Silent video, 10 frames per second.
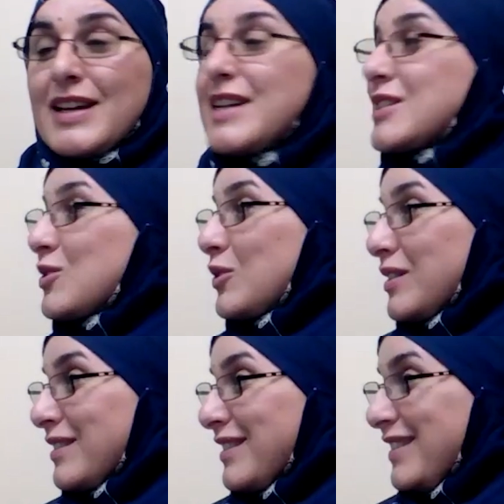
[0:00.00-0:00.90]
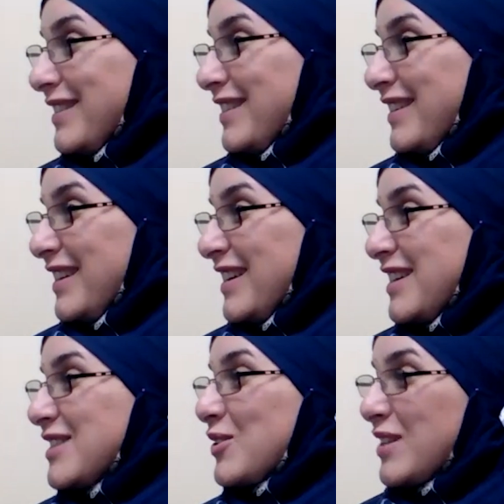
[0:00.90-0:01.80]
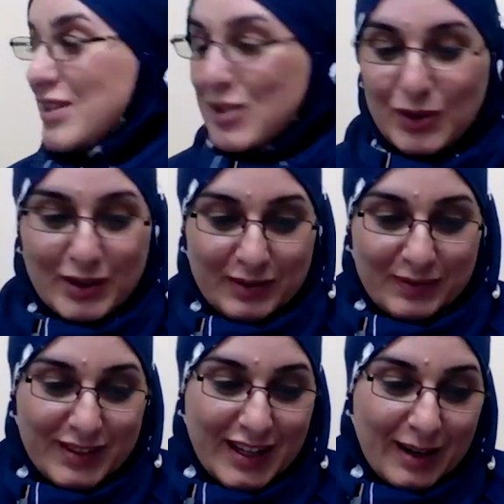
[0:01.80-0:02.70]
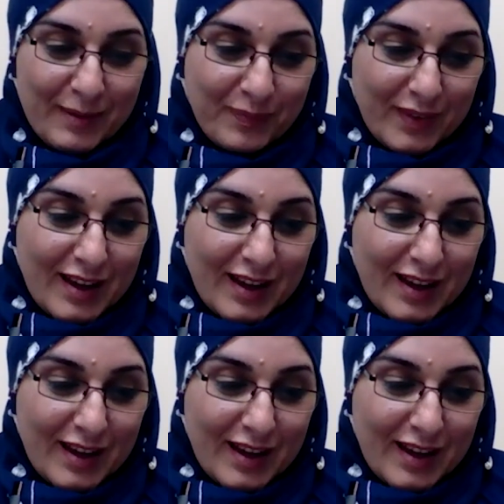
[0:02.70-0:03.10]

His daughter. He saw his daughter, Nam.